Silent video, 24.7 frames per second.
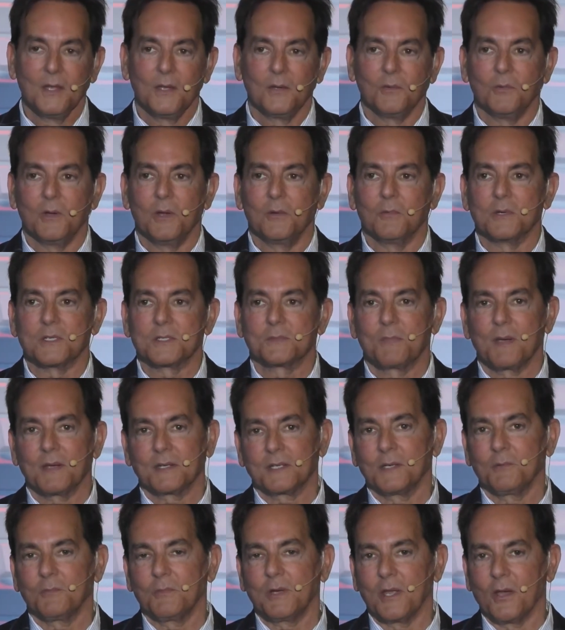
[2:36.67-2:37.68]
We
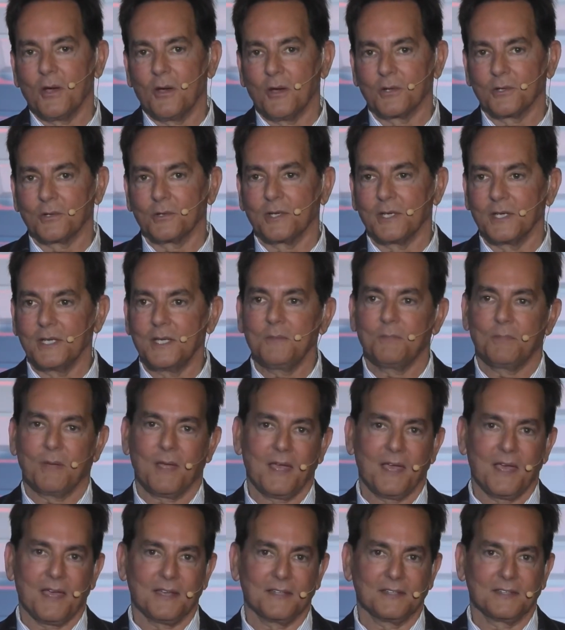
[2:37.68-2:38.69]
respect and we honor any
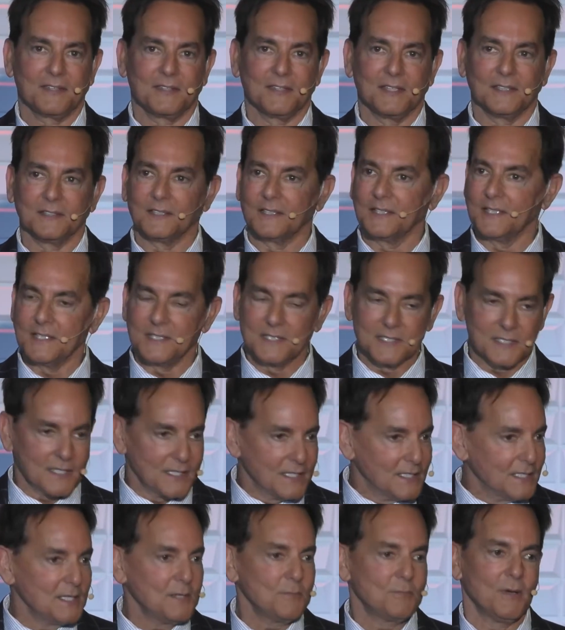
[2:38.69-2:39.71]
path that leads
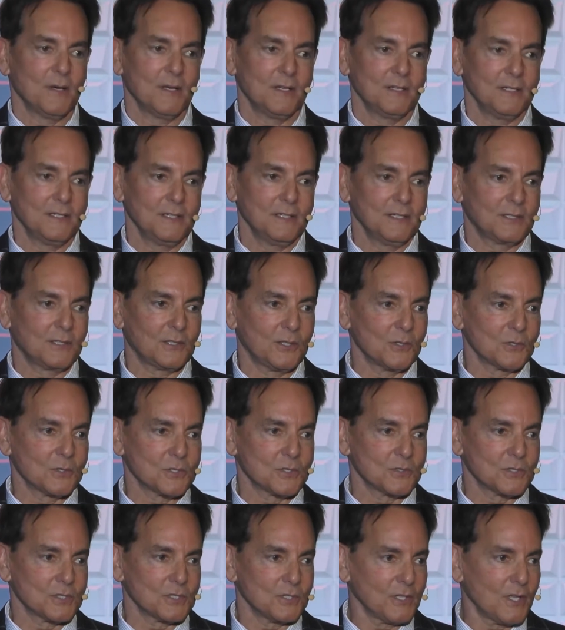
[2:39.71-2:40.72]
anybody
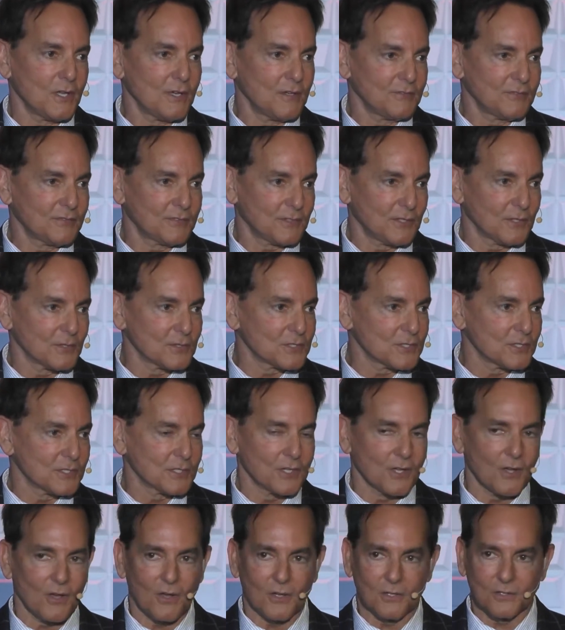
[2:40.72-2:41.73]
closer to love, closer to
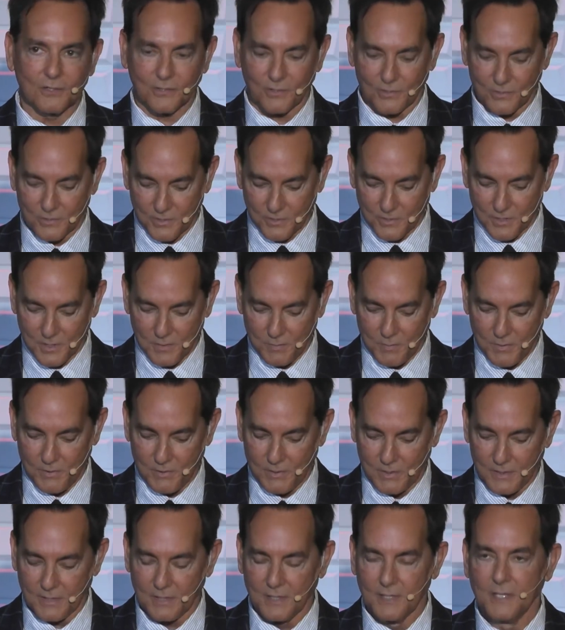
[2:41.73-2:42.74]
God, closer to
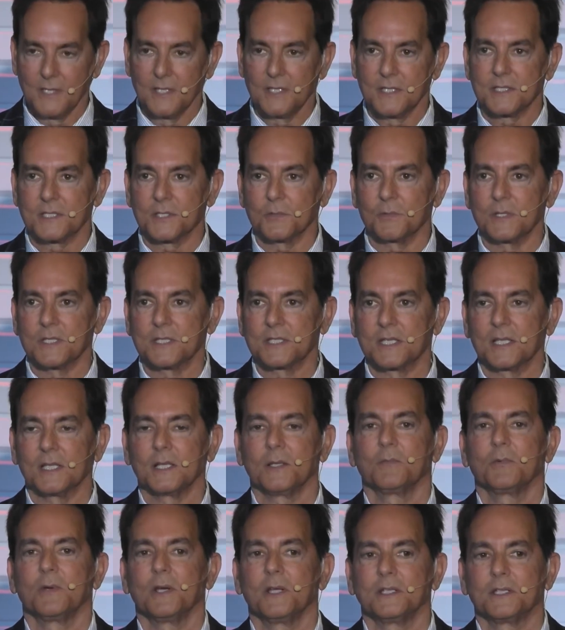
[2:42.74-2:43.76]
Spirit. So we
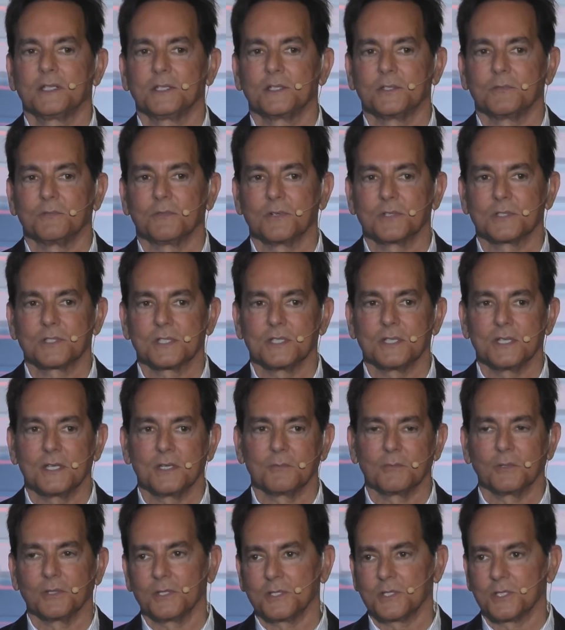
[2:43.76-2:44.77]
celebrate the diversity
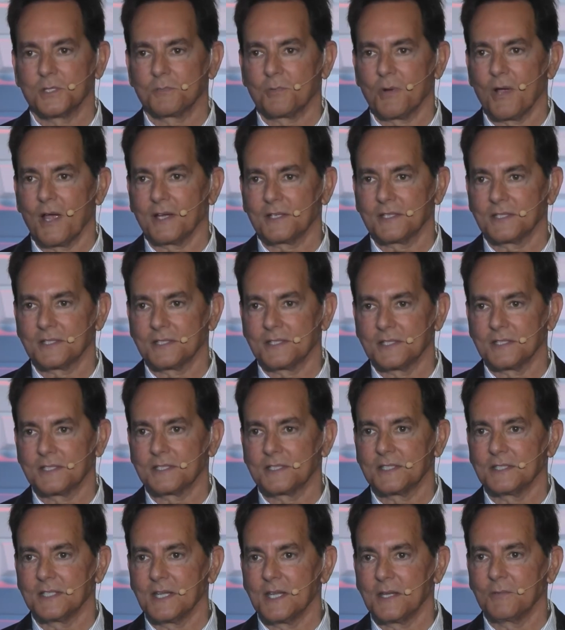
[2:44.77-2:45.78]
in religious practices
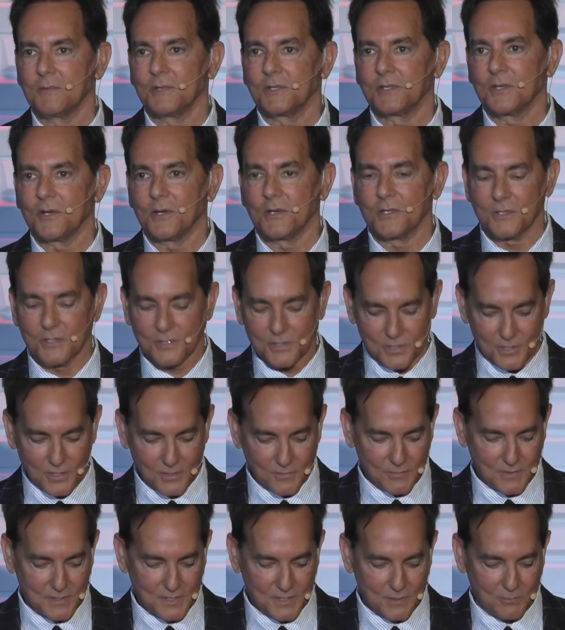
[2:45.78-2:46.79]
today with our
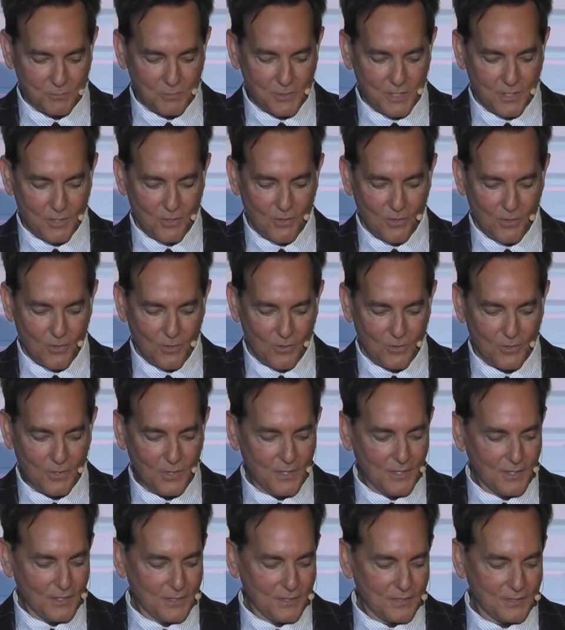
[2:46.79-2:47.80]
service that we call
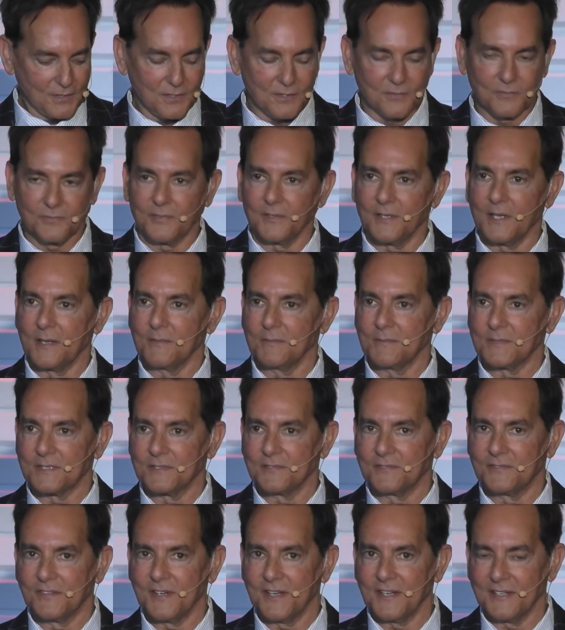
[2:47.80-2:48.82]
the Flames
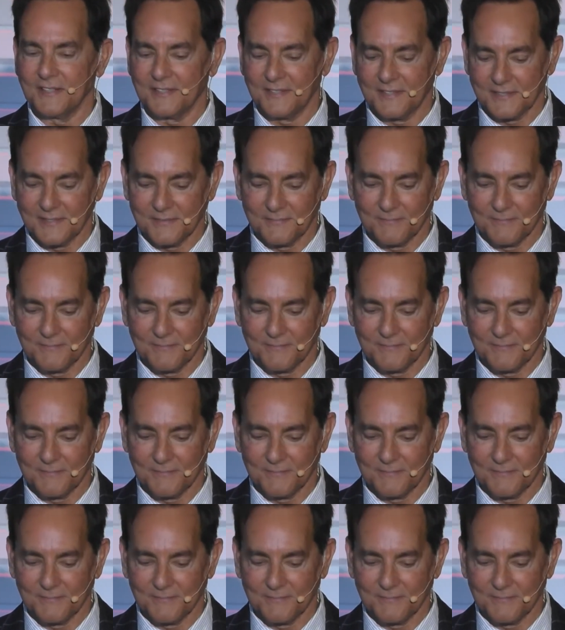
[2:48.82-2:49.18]
of Faith.